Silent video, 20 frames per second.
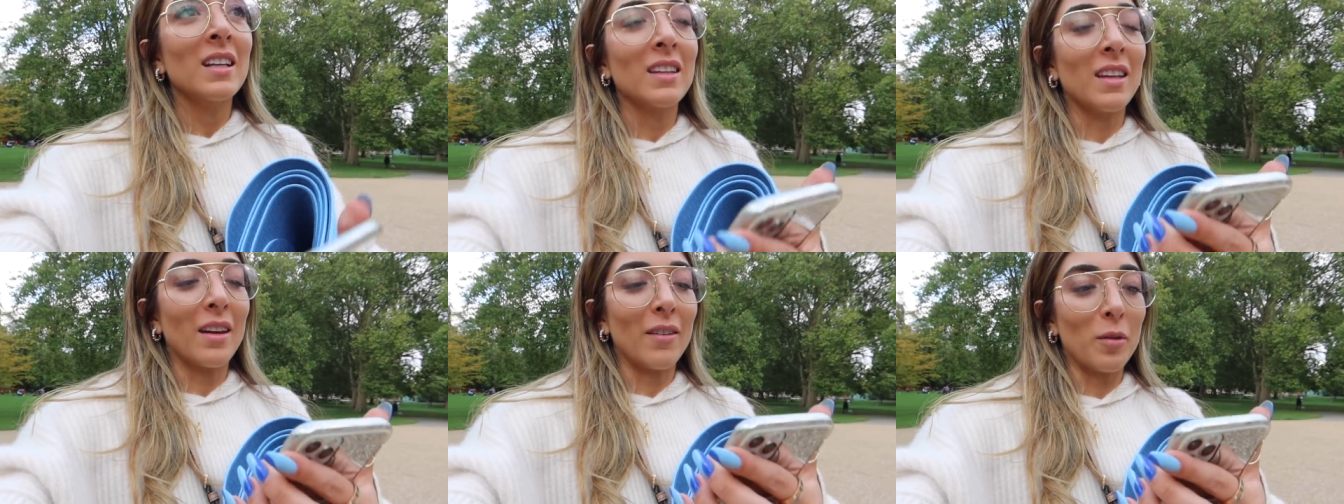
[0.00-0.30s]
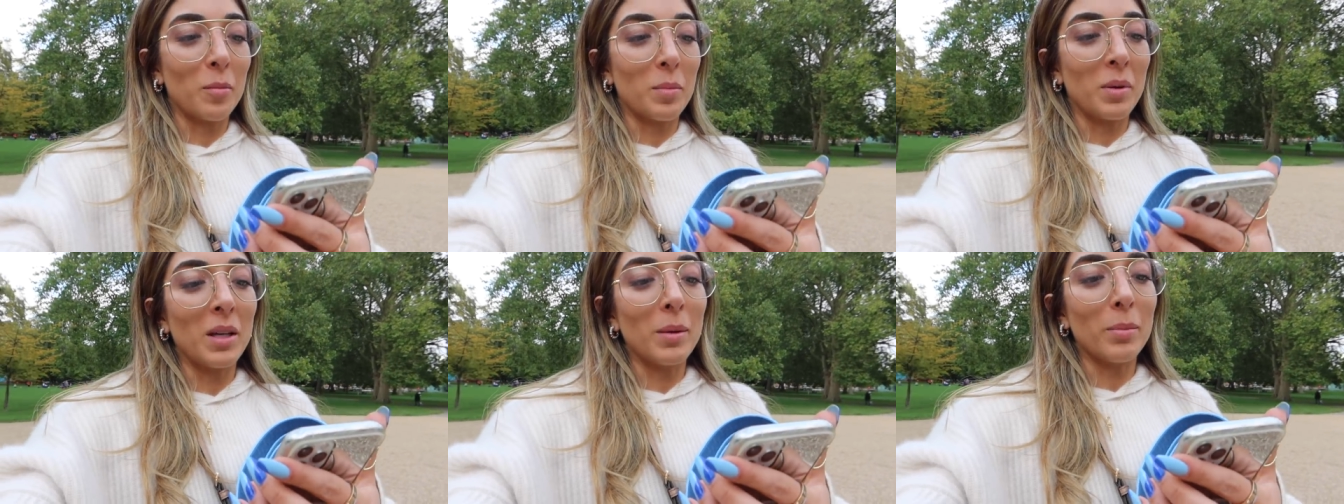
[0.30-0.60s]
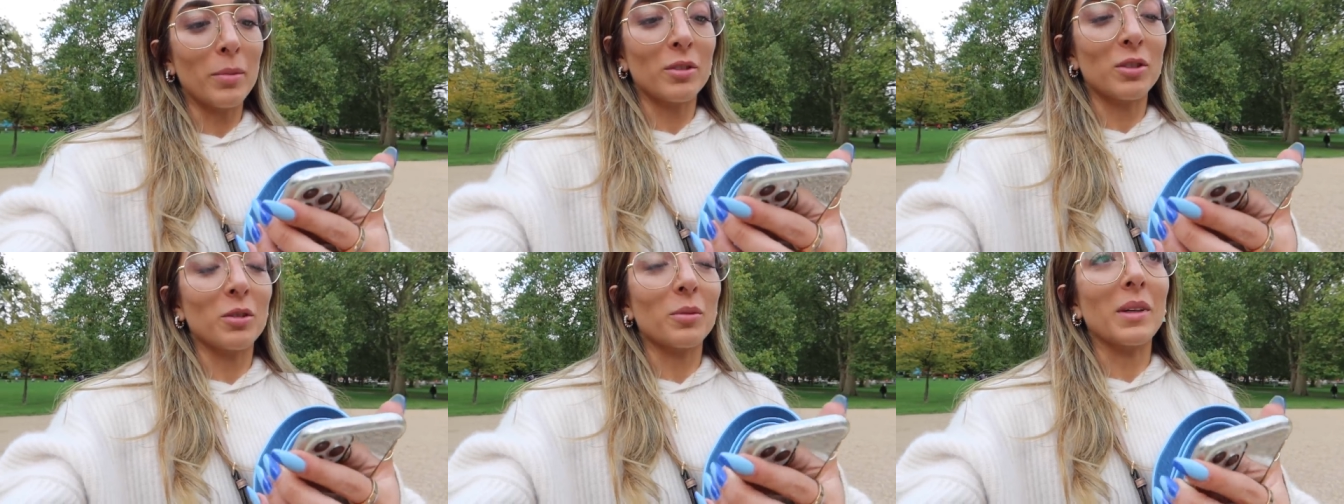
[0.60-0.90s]
There are
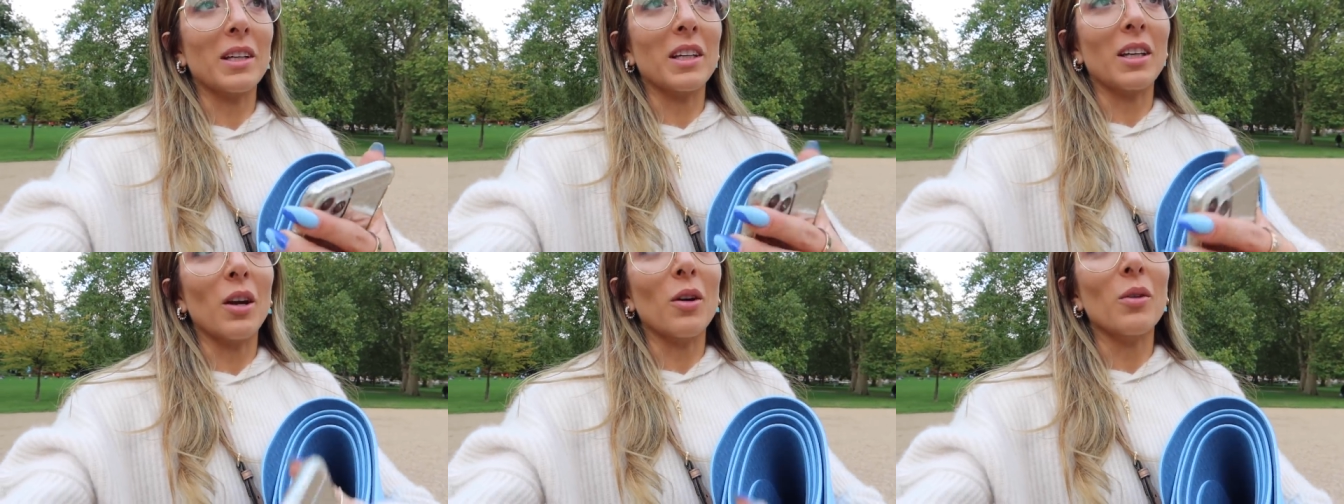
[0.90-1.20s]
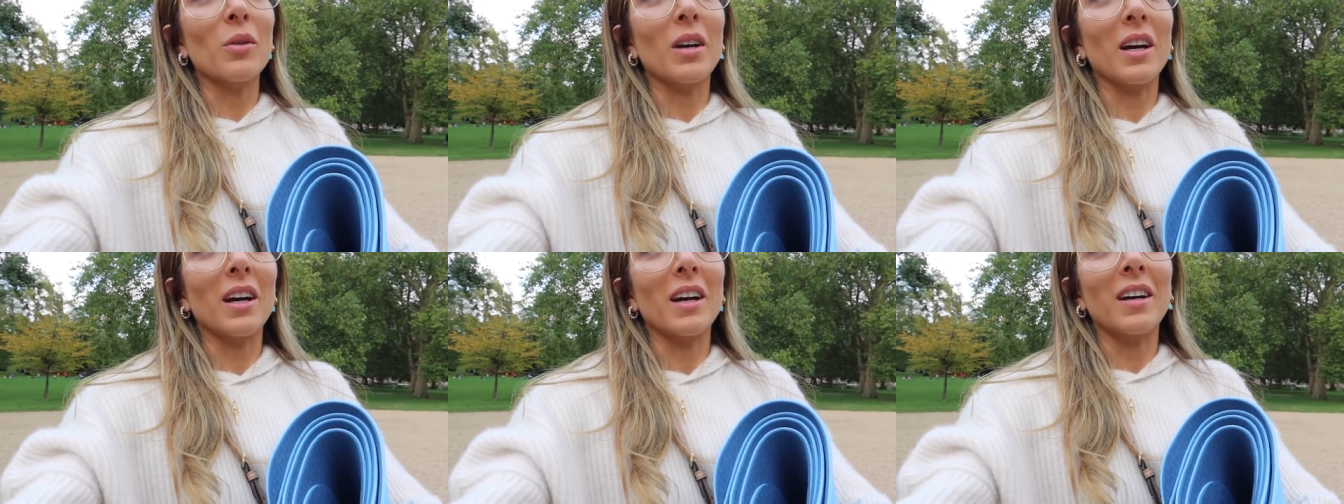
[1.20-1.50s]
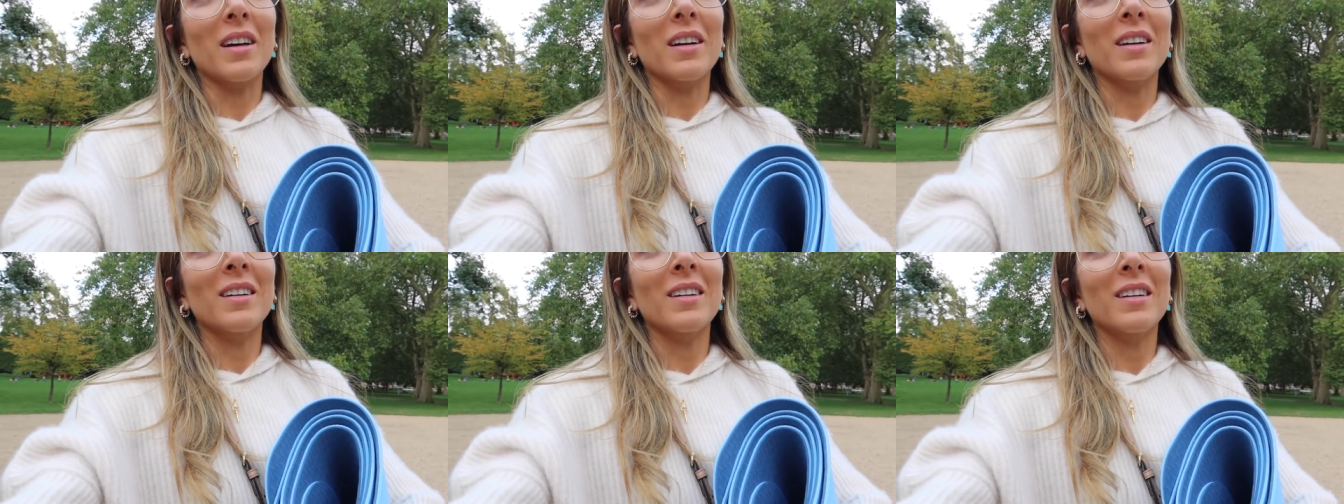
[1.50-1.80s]
people doing yoga,
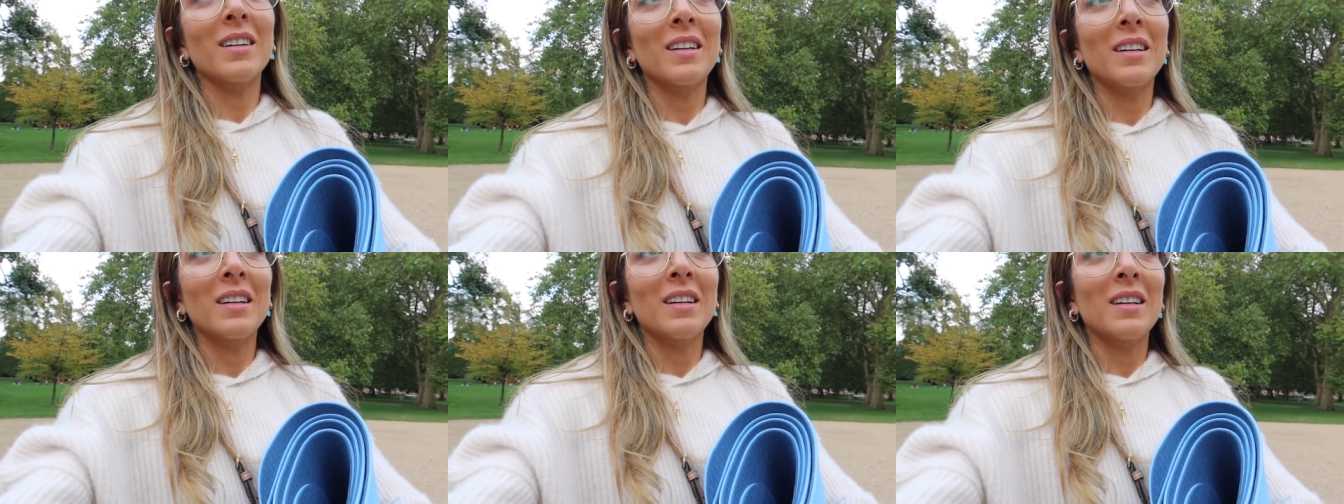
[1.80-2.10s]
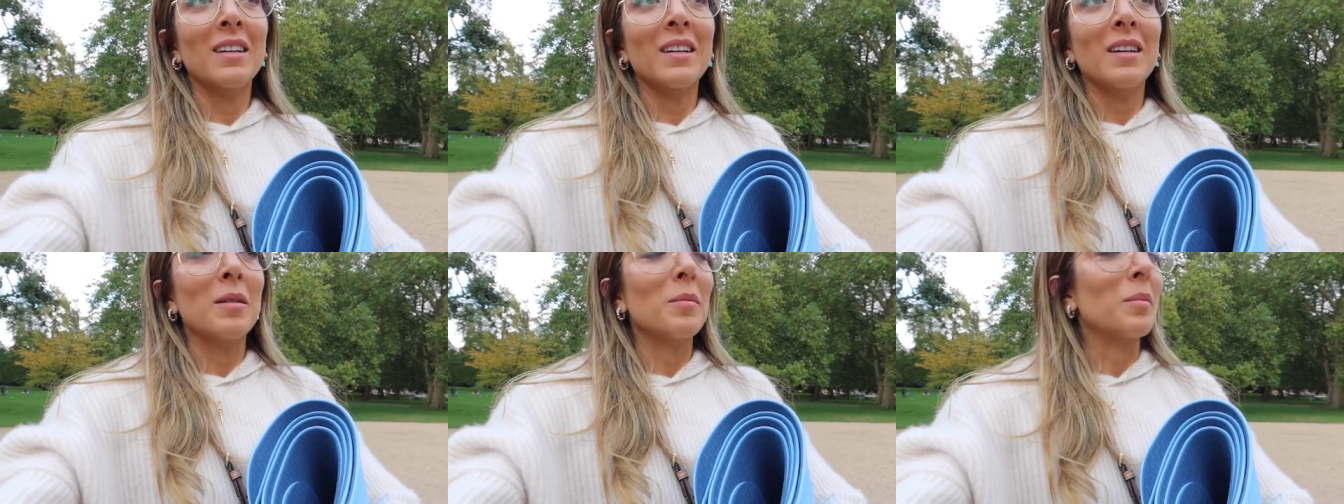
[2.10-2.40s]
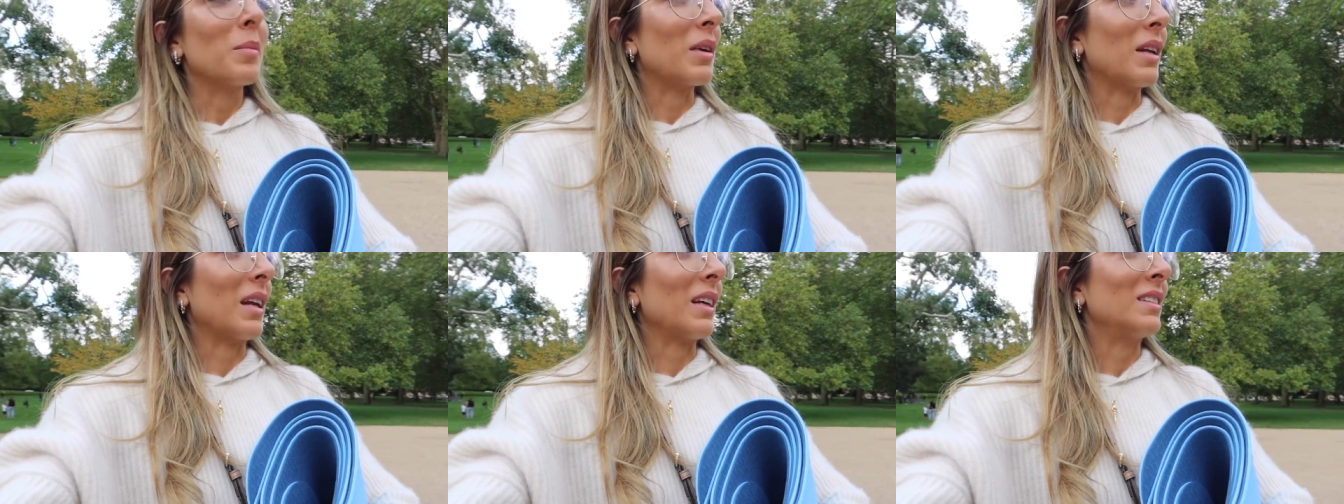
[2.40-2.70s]

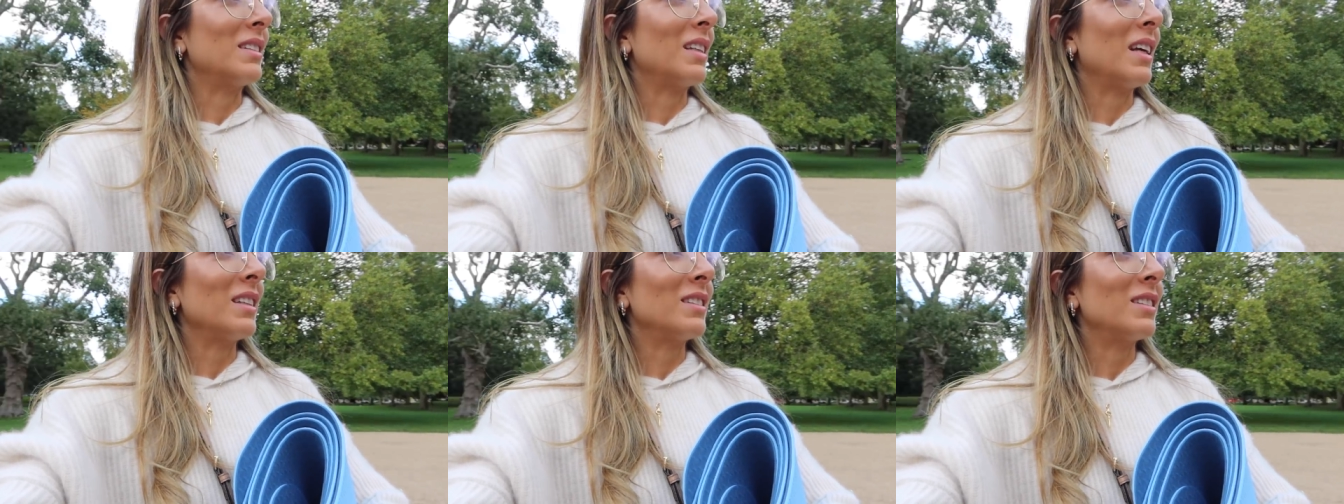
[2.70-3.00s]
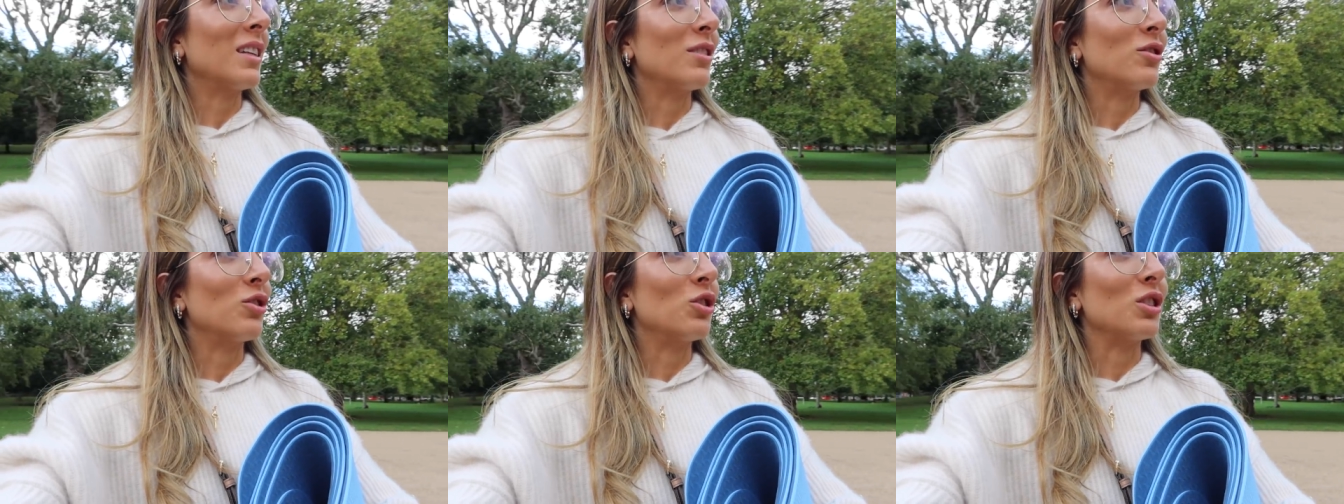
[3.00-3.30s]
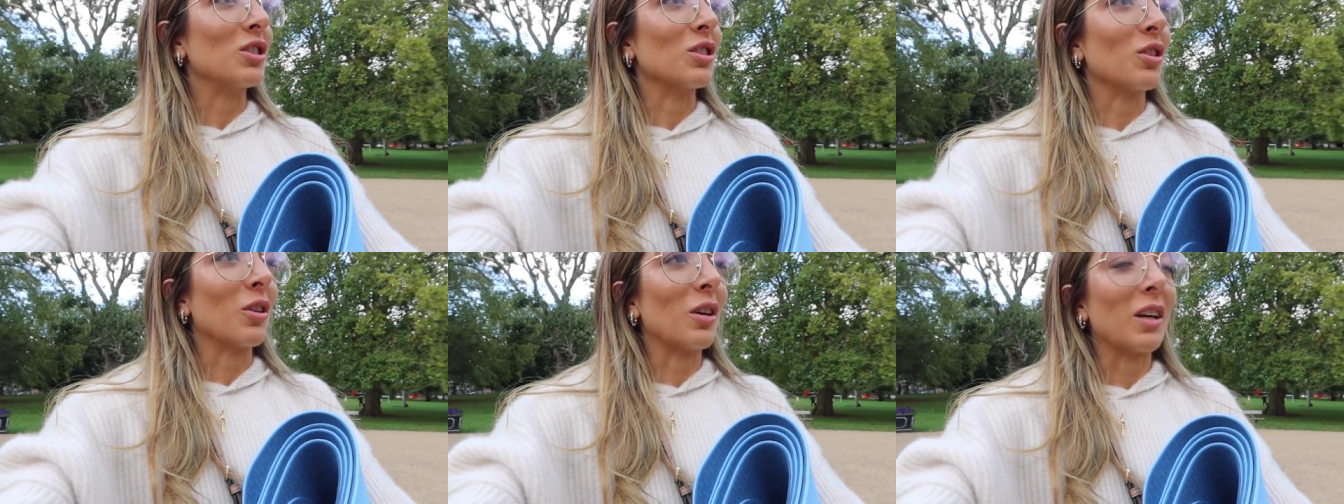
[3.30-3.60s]
but Estee said
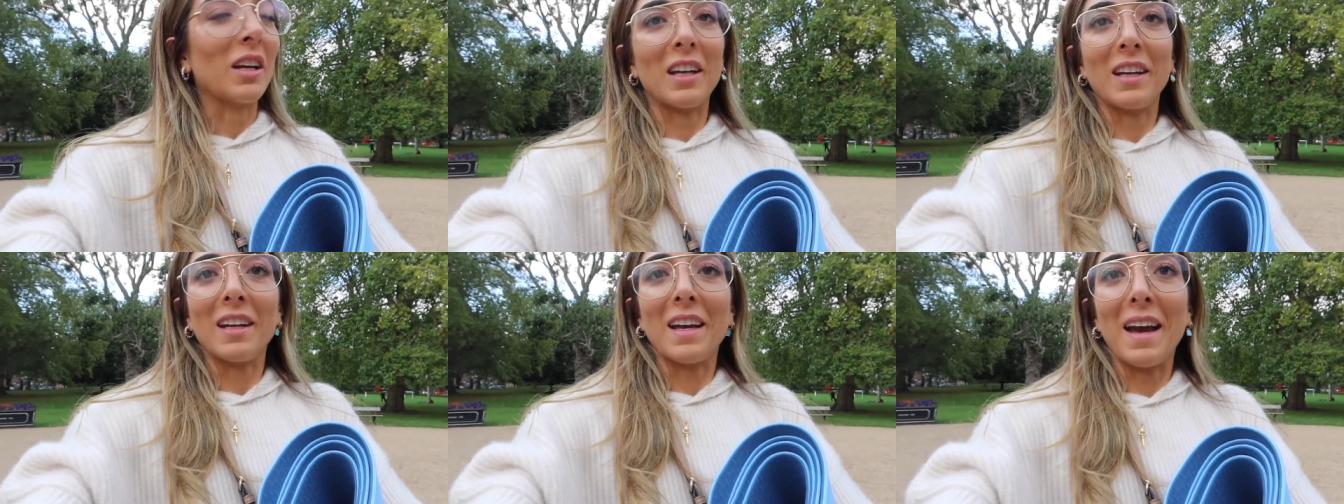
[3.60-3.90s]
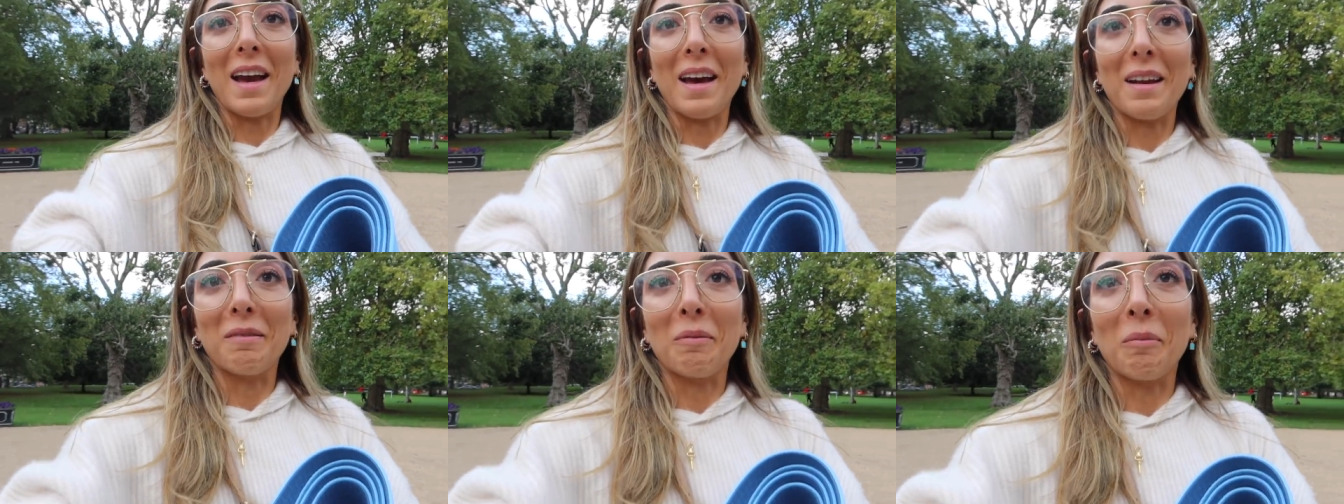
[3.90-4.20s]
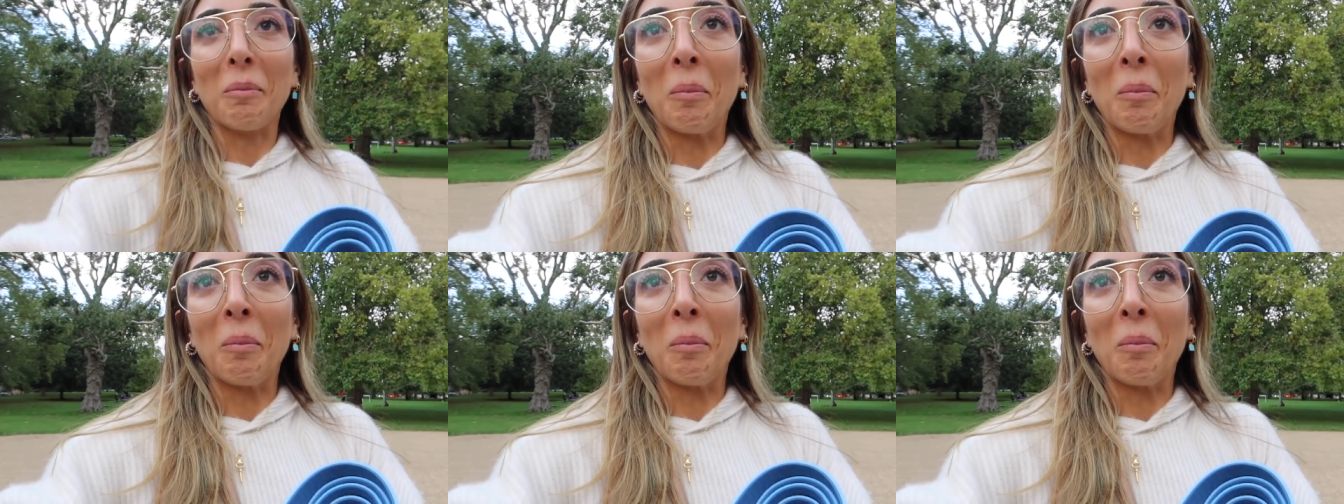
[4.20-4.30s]
she's not here yet.